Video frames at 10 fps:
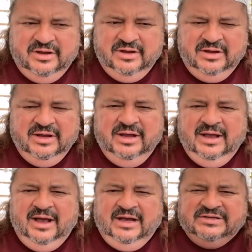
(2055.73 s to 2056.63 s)
As I
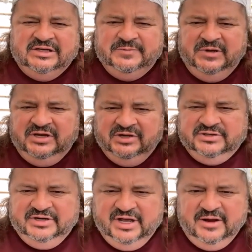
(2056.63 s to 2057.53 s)
speak here today,
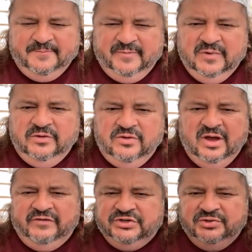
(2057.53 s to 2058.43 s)
you have a
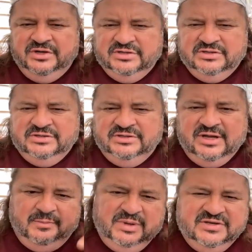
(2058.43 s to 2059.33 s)
choice to take pieces
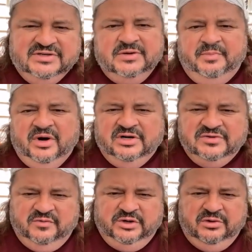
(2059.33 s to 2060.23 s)
and parts of what you think
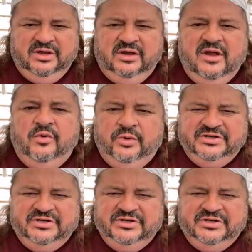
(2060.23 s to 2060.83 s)
resonate with you.